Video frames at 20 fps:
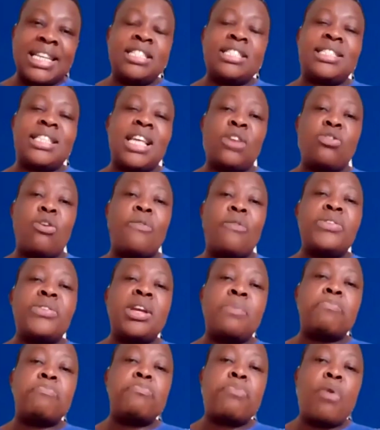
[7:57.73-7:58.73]
instead of
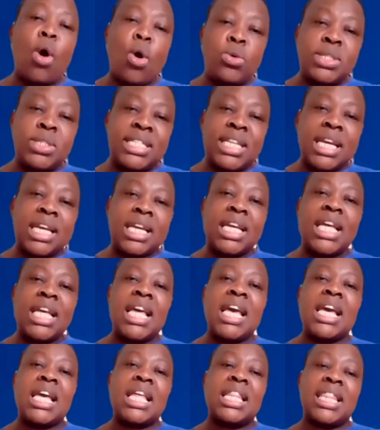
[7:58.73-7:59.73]
imposing
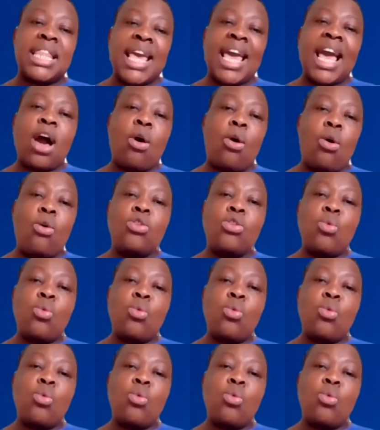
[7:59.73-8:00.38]
their own